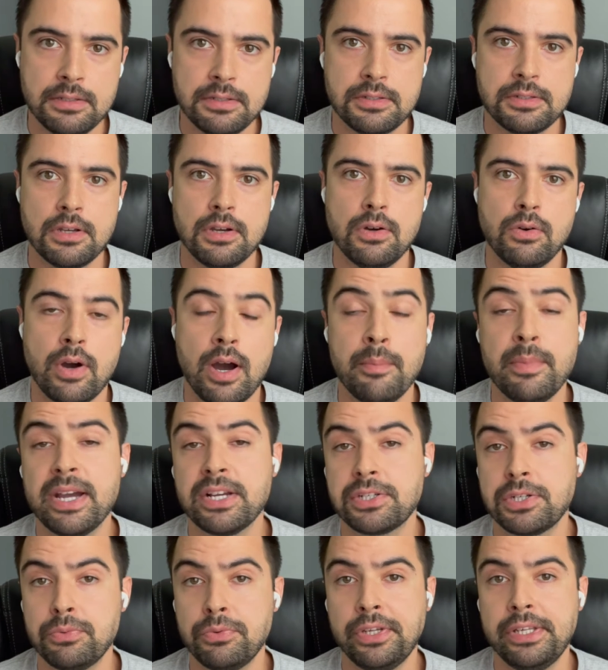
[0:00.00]
So I'm
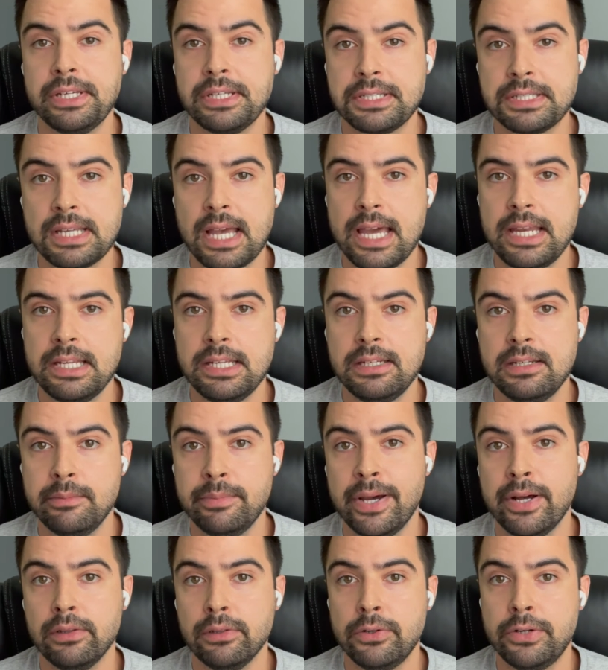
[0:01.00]
actually really excited
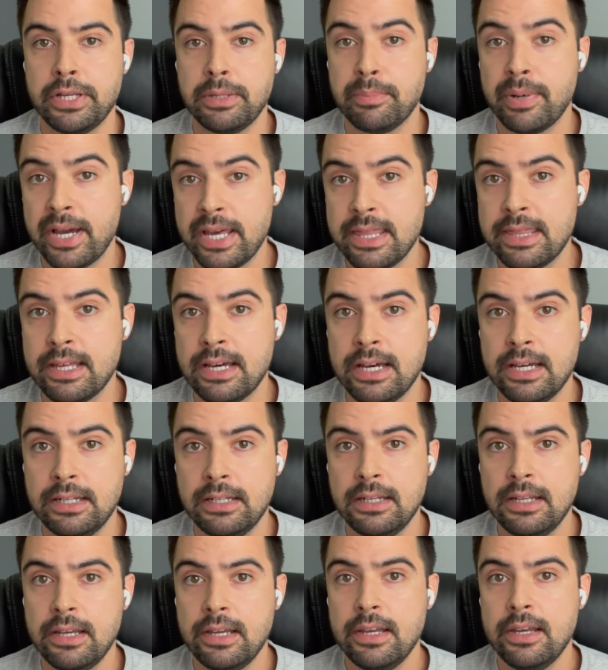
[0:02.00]
about learning
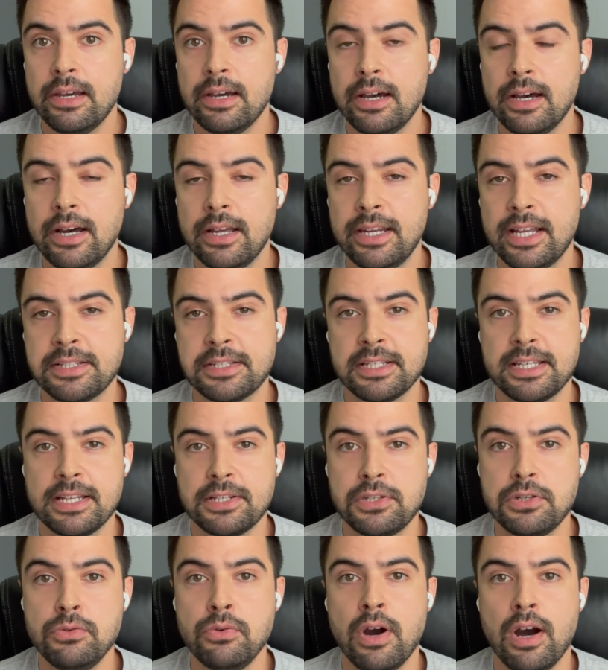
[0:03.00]
Python, not to get
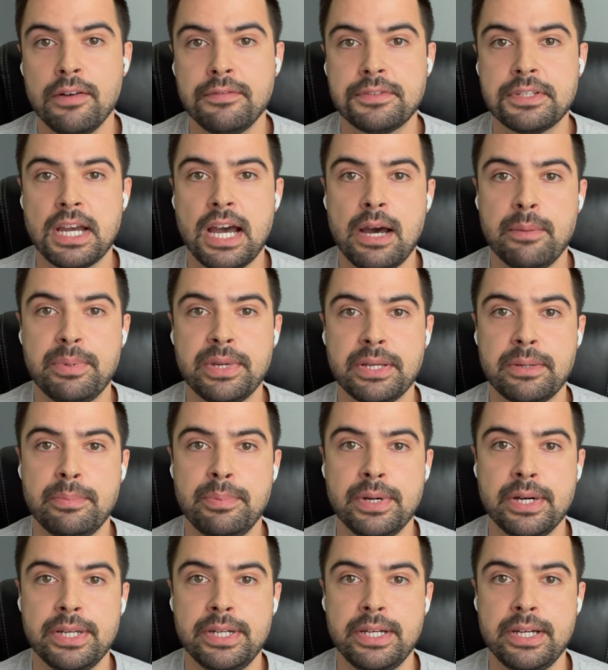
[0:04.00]
too off topic,
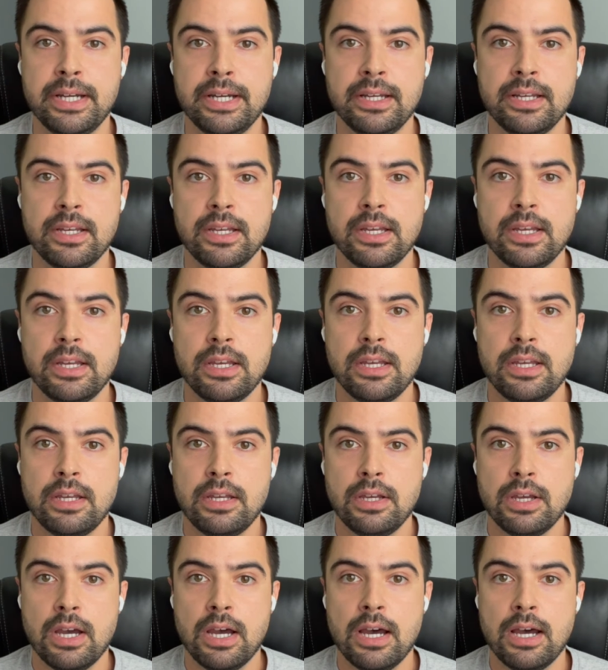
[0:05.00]
but
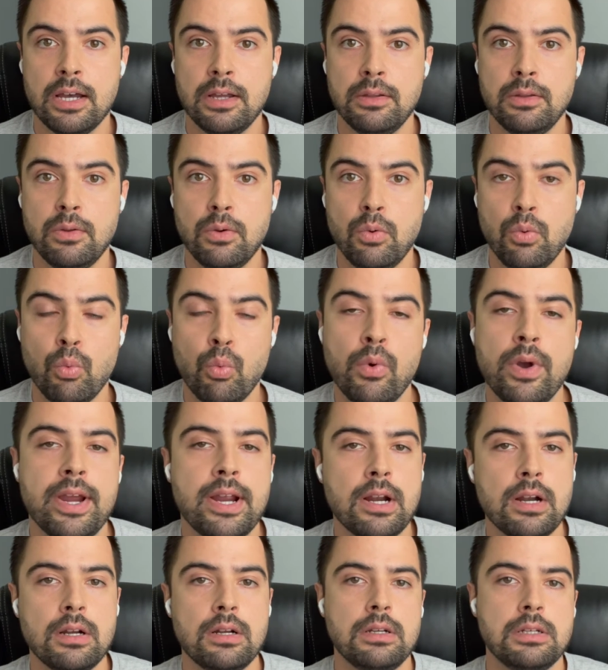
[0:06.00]

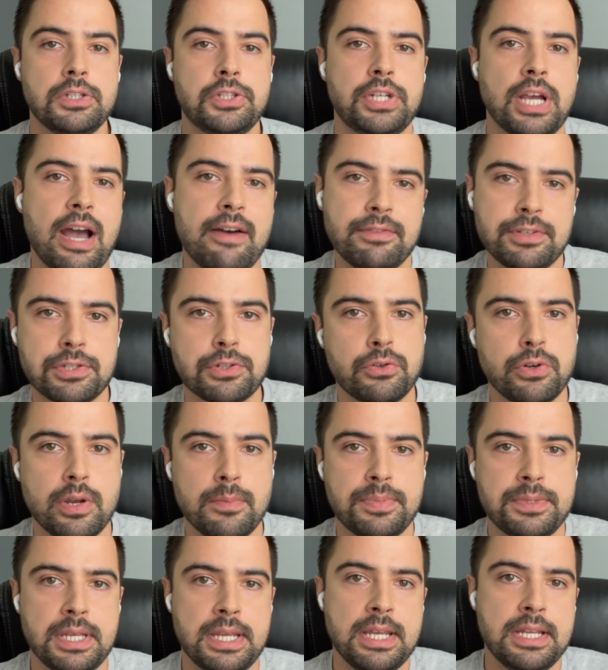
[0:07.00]
where
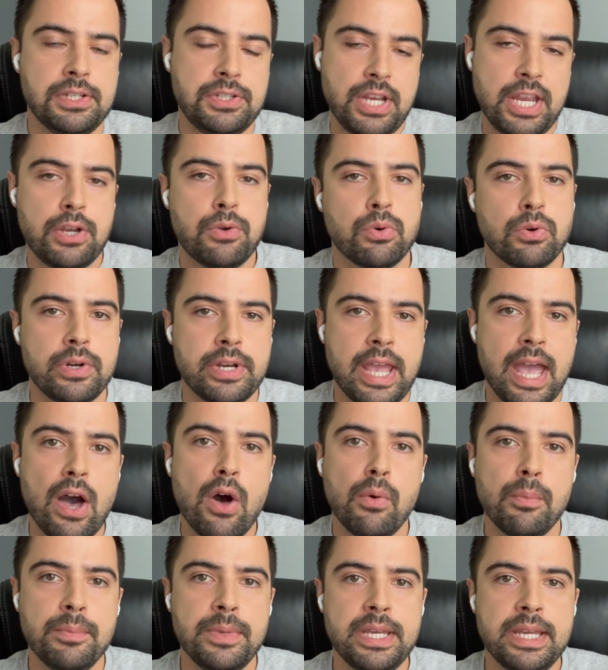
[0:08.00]
JavaScript and jQuery
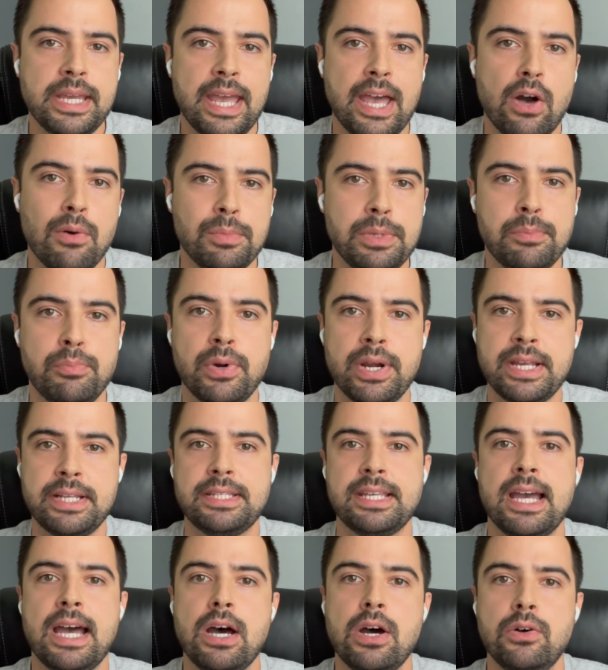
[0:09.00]
helped me break
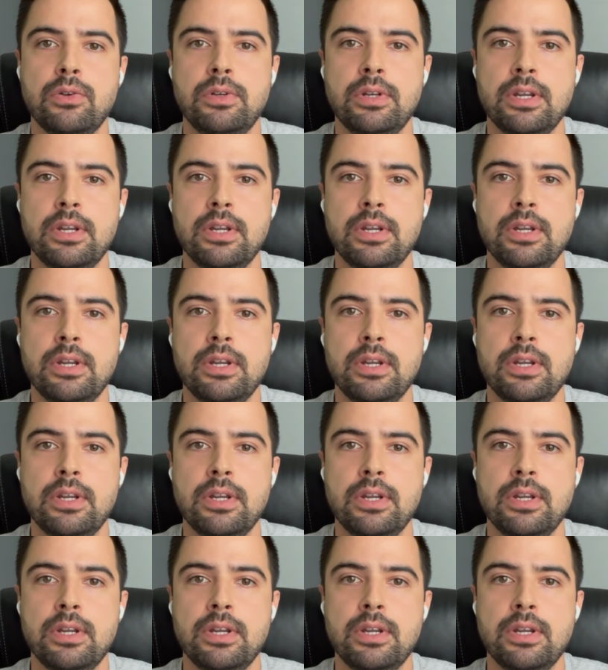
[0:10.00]
down